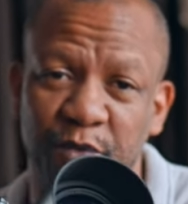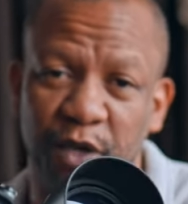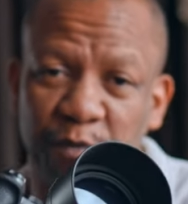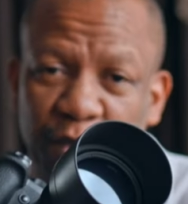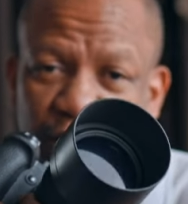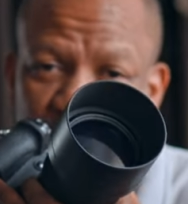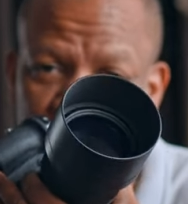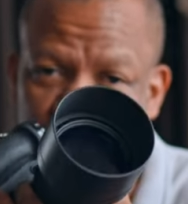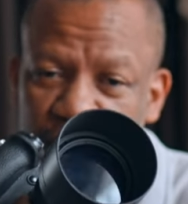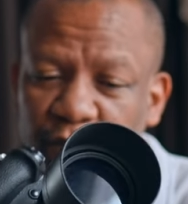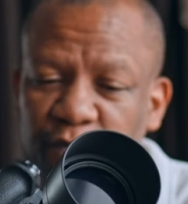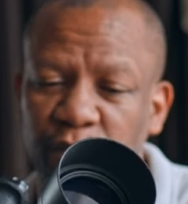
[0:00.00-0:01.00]
millimeter
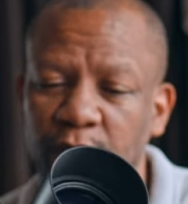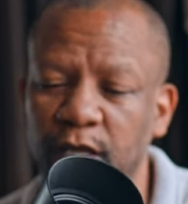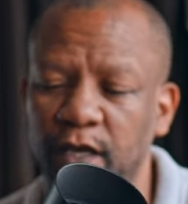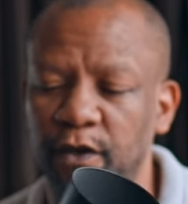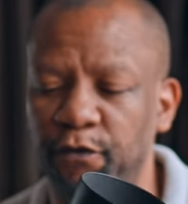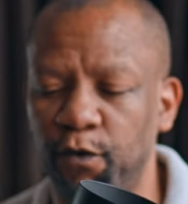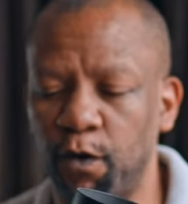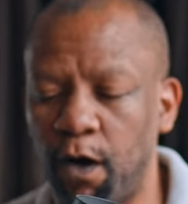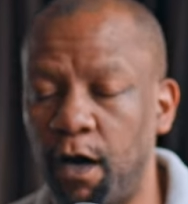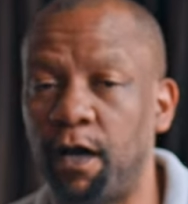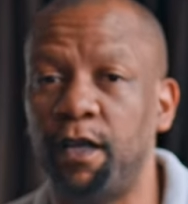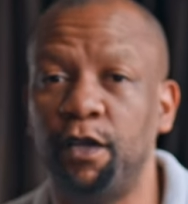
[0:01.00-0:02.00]
specifically if you
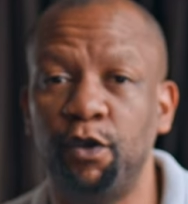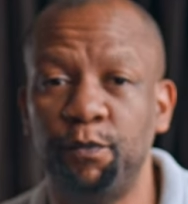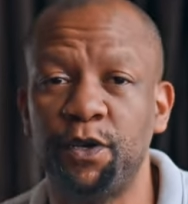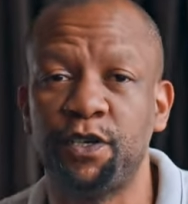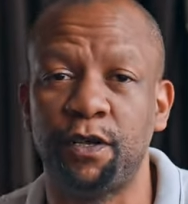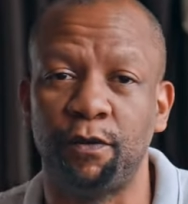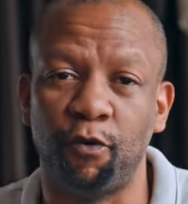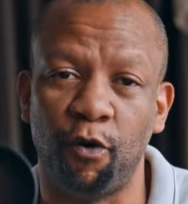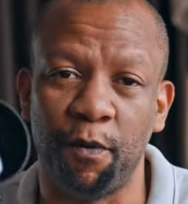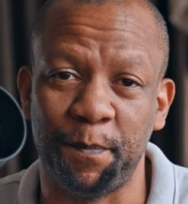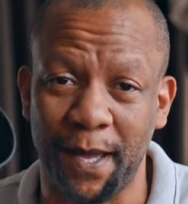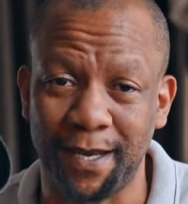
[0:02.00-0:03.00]
are a Lumix uh,
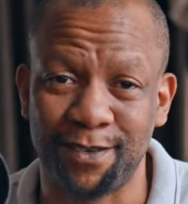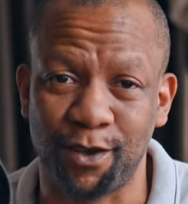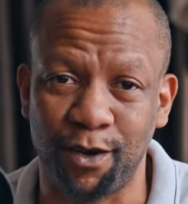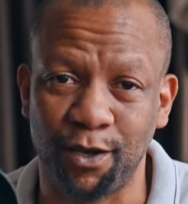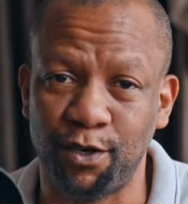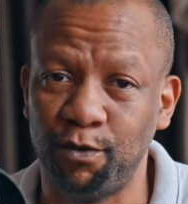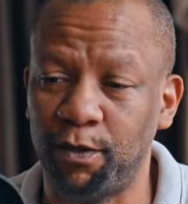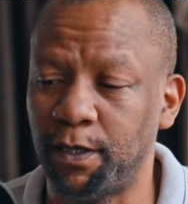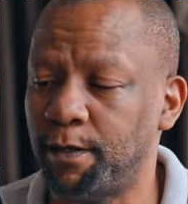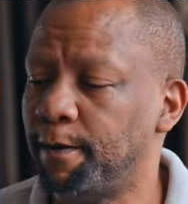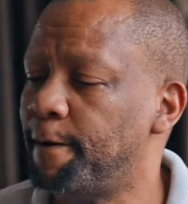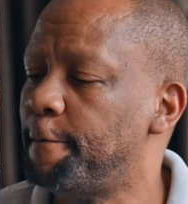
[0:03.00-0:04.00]
or a Panasonic shooter